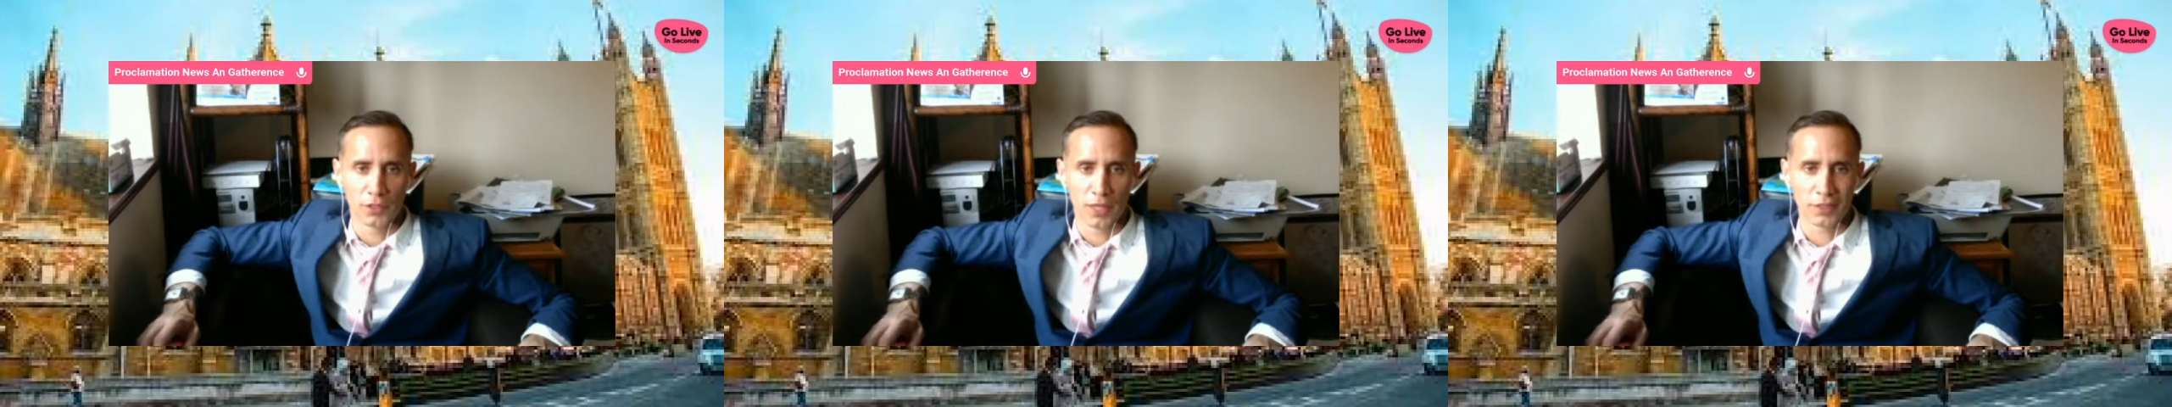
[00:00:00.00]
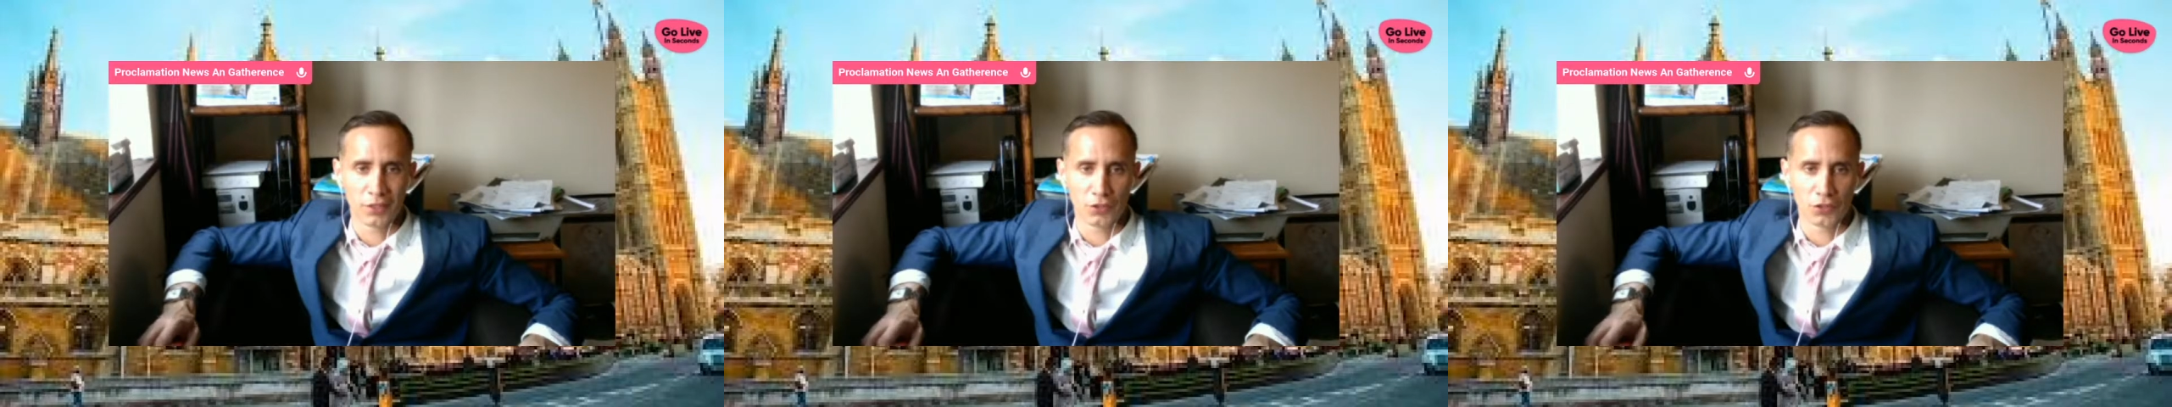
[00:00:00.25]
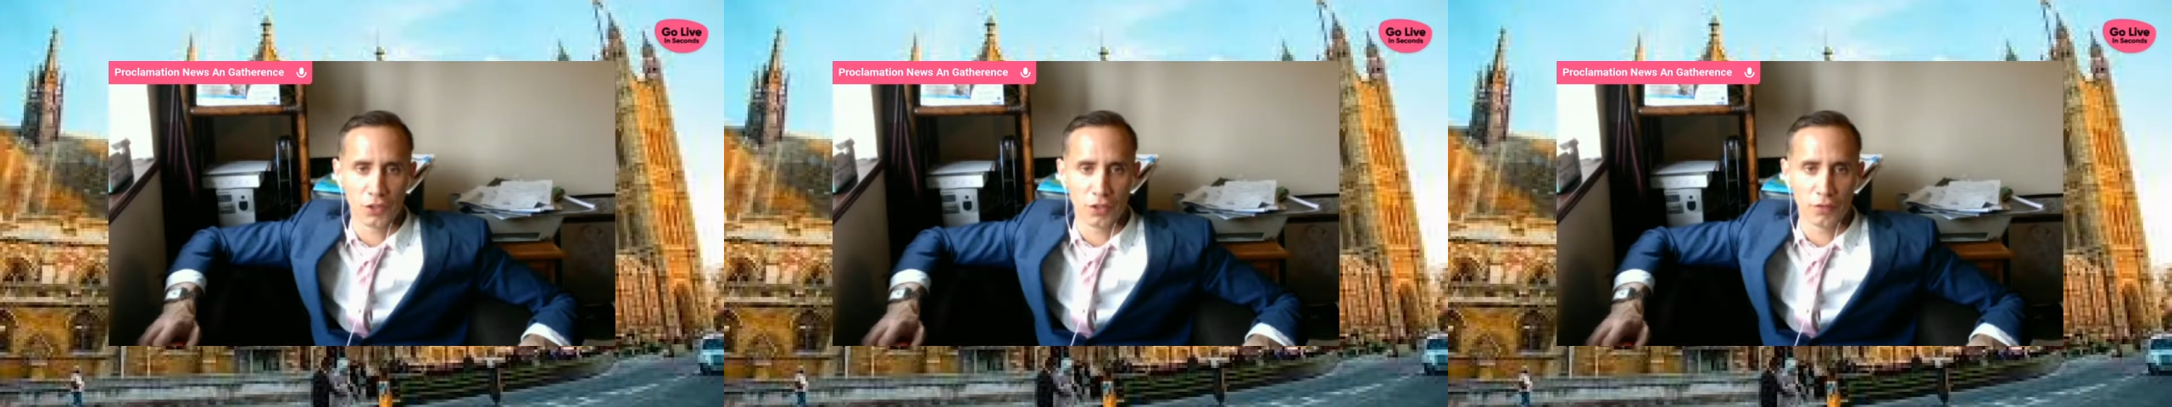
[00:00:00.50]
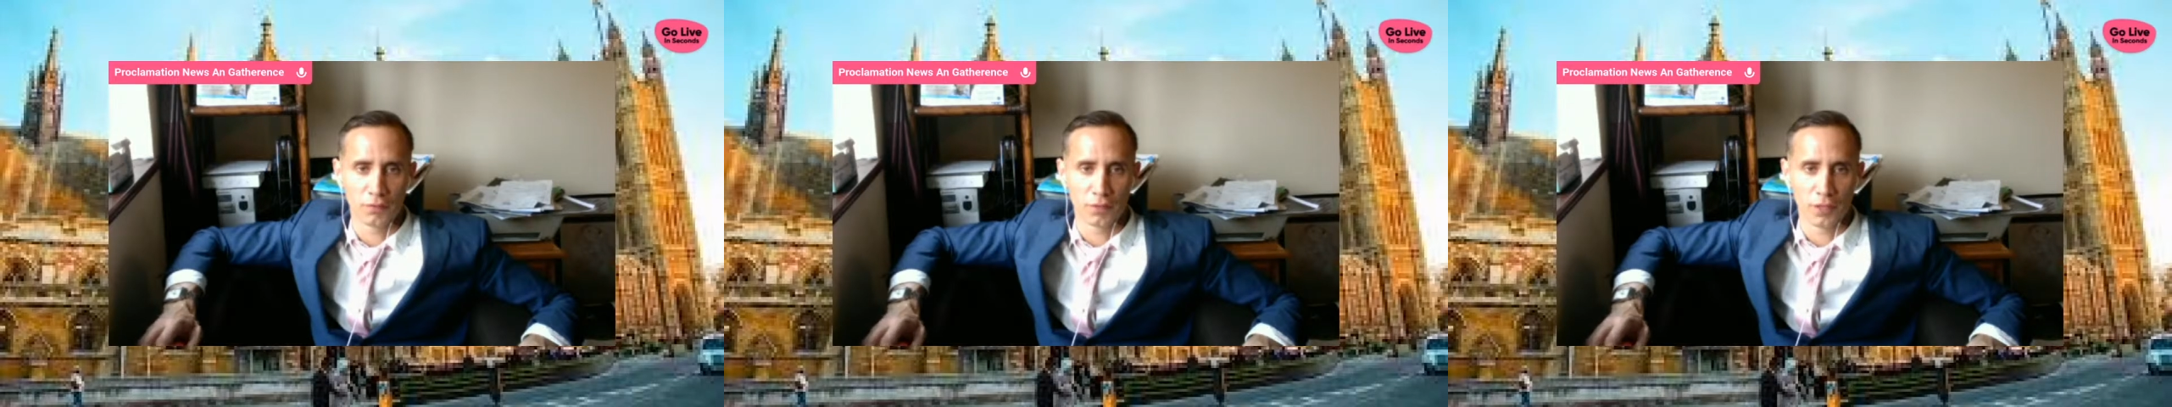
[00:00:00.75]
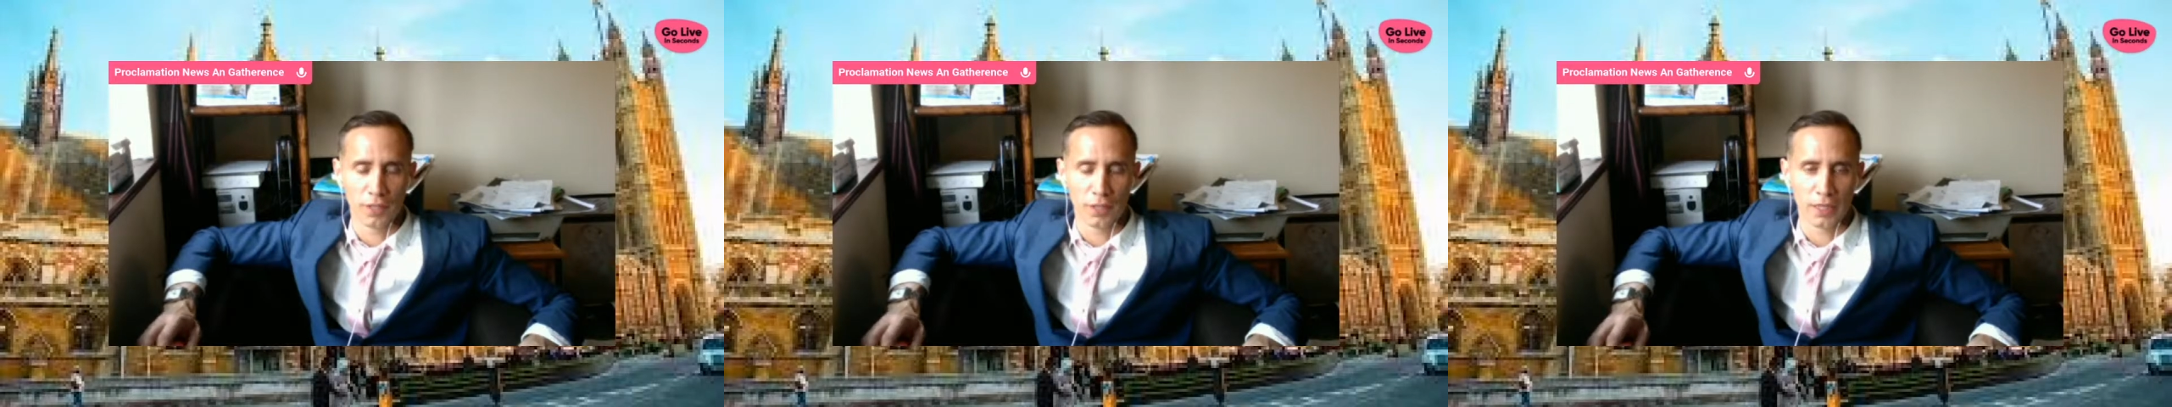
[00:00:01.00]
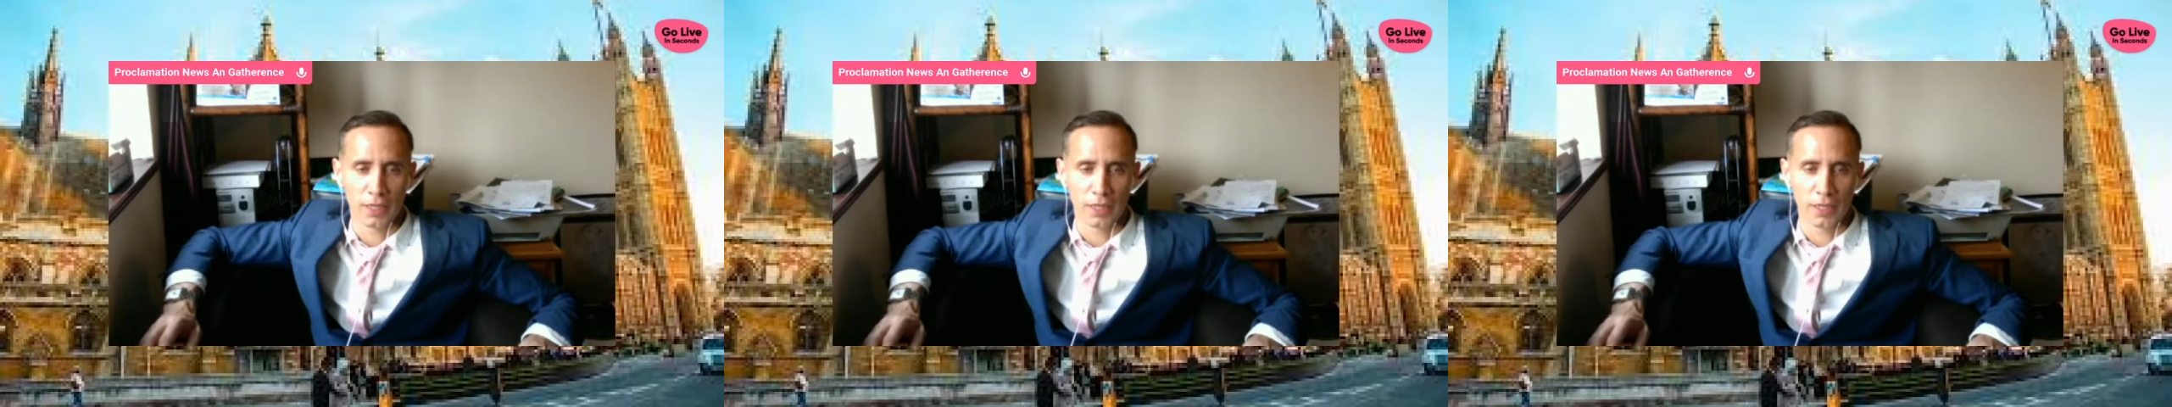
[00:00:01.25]
protect and serve,
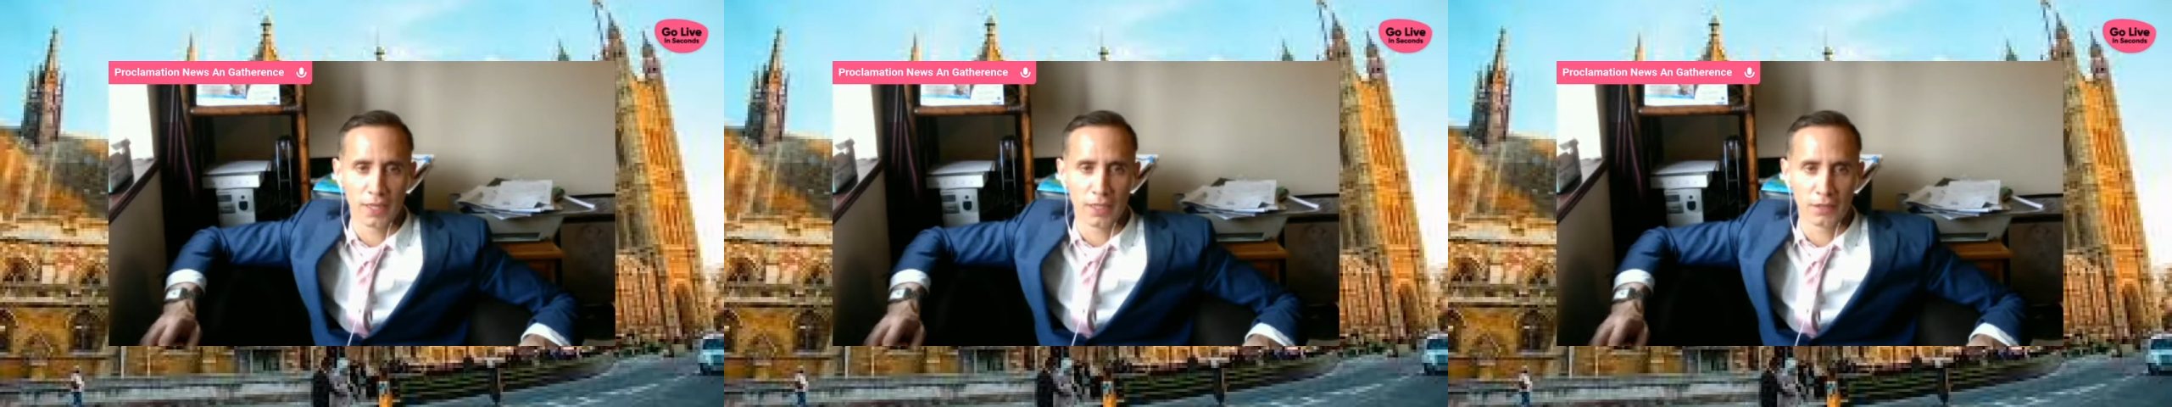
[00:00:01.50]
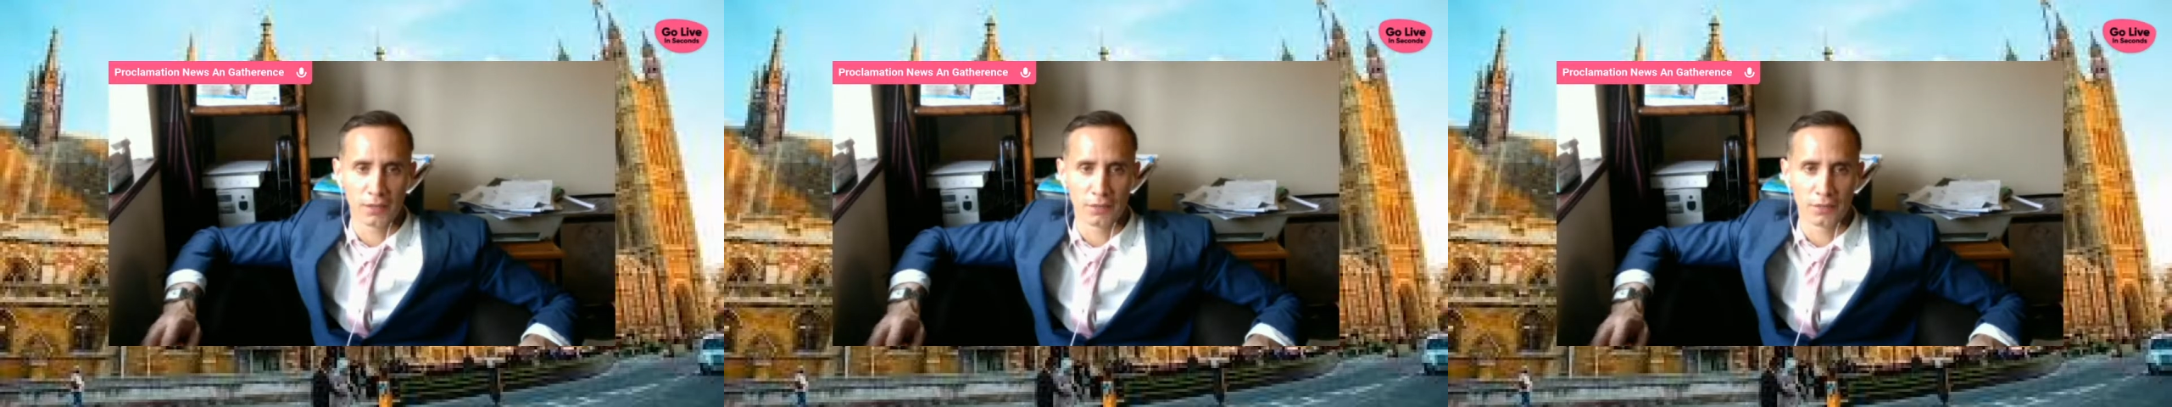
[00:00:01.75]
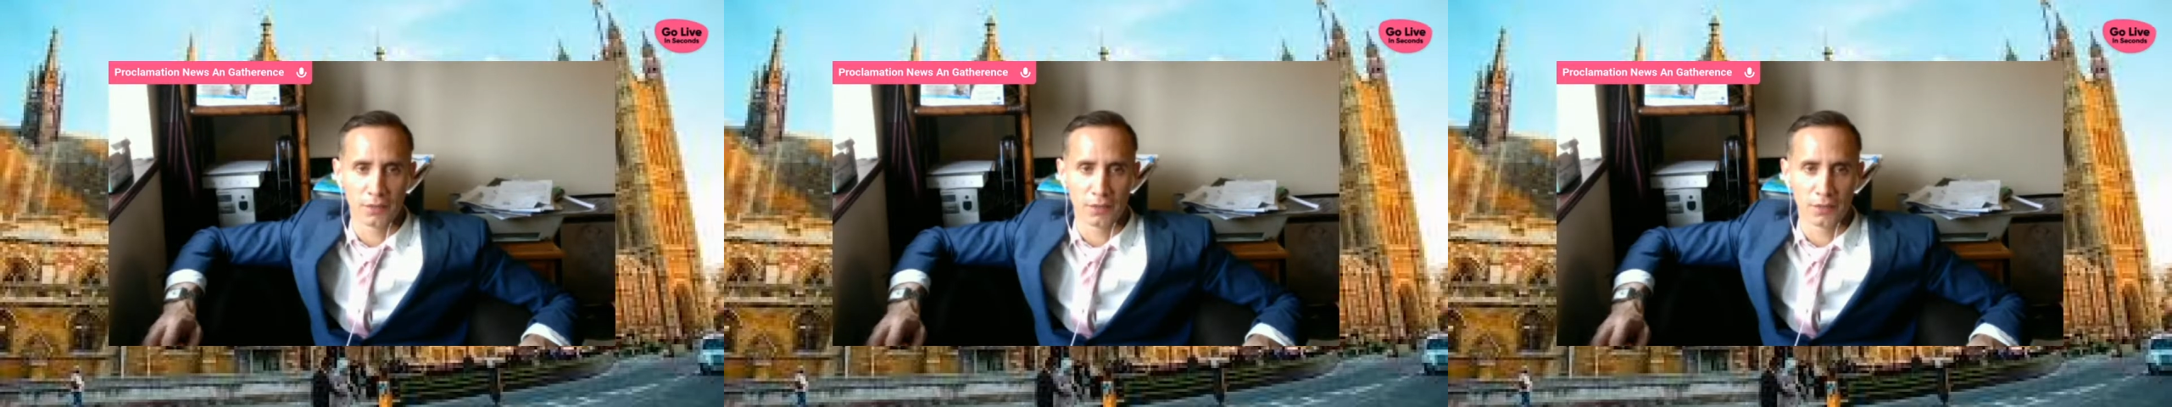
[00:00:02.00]
and they get attacked.